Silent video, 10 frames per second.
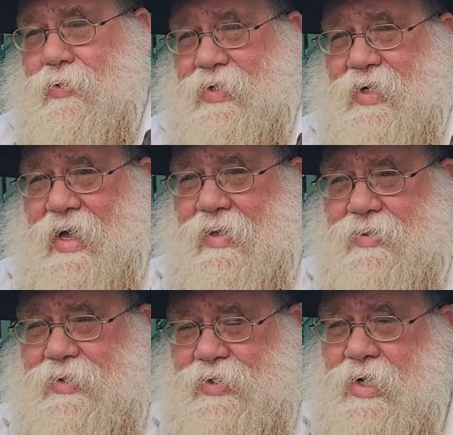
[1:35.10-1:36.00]
looked at
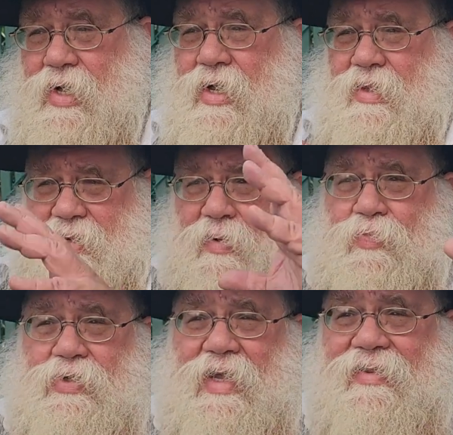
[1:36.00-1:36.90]
college, and I
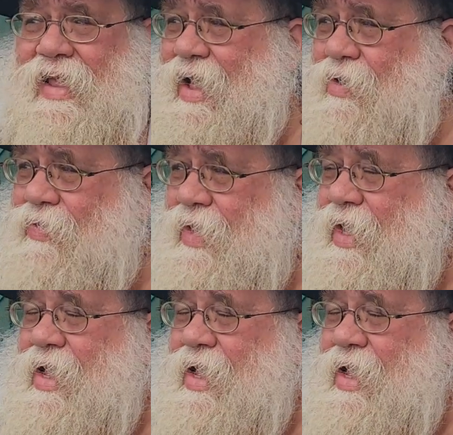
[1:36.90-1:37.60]
put that down.